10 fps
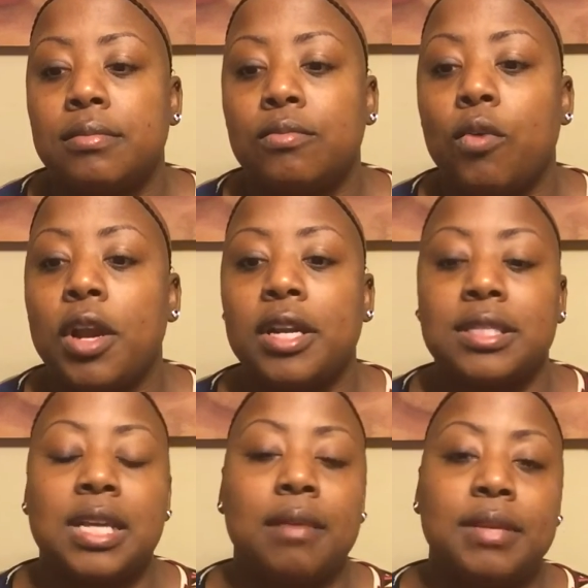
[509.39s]
wanted us
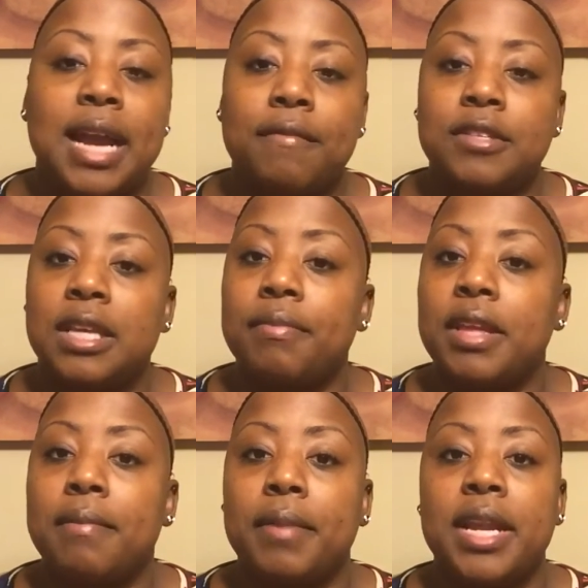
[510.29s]
to come down for
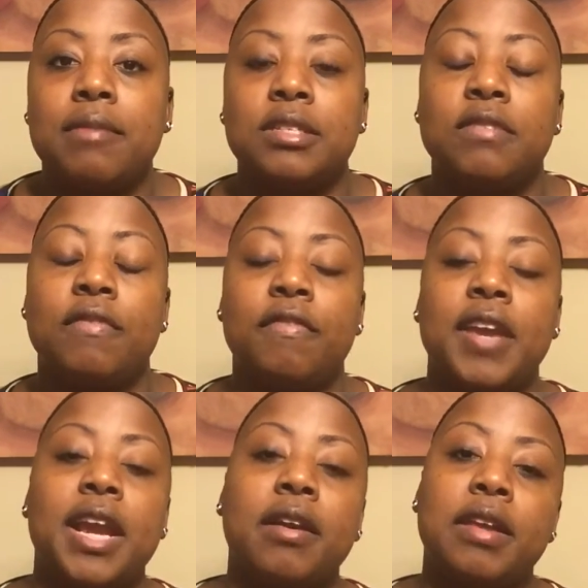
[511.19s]
something, but it was
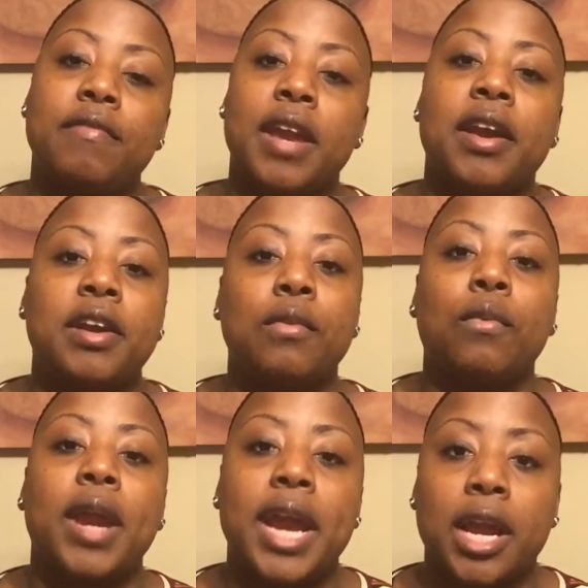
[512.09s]
very, very
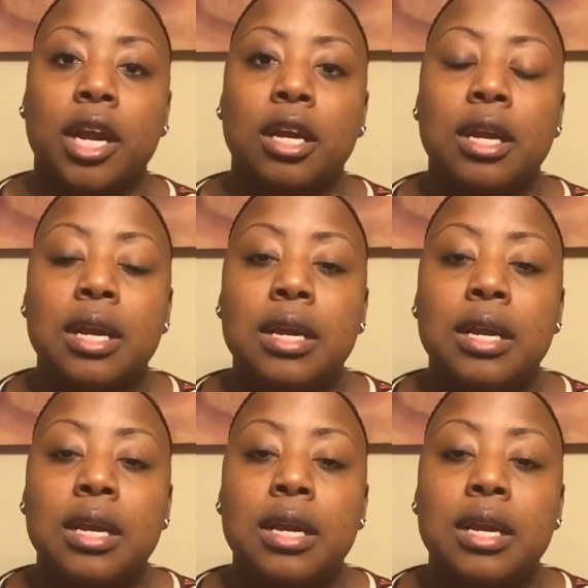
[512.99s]
rare.